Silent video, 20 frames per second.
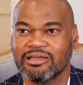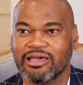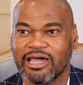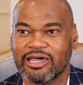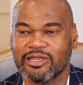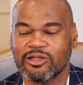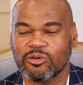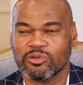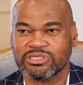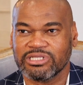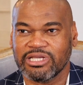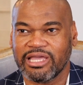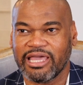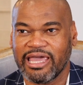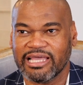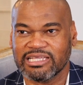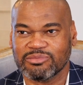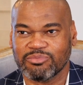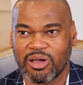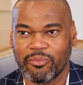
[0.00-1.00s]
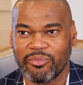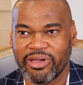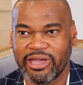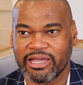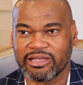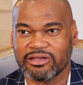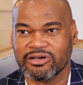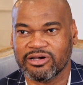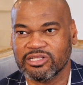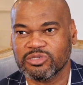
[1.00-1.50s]
I know she has my
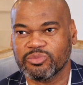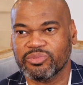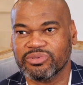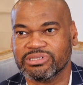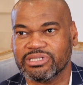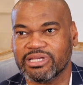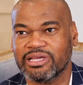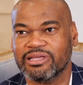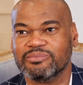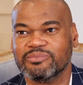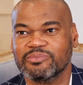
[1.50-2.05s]
back 100%.